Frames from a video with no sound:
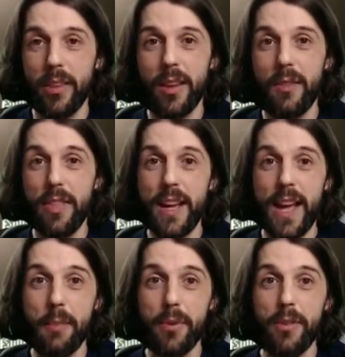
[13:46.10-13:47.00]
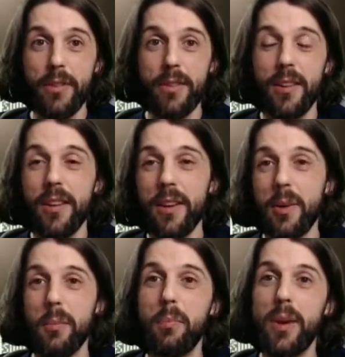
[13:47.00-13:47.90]
if that happens,
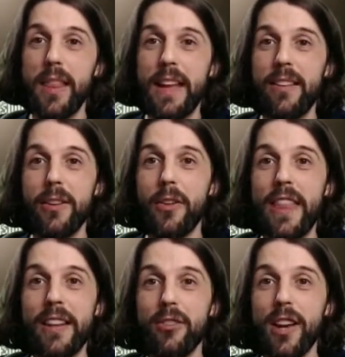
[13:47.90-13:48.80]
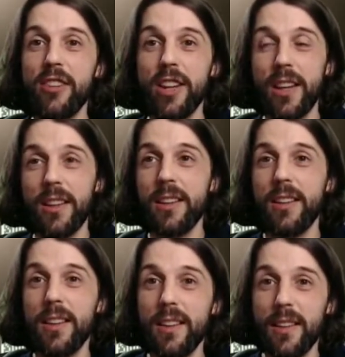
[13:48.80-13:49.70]
but that's not that tragic.
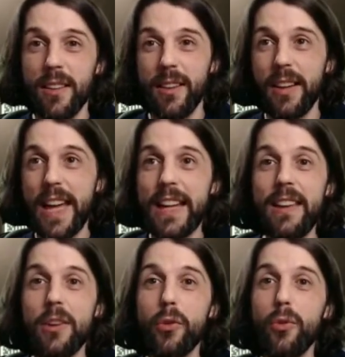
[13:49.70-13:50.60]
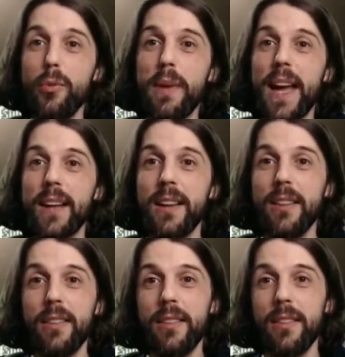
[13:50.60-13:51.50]
Getting your crew back
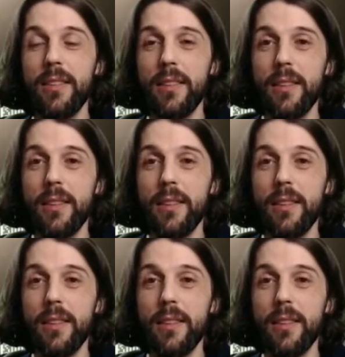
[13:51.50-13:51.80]
is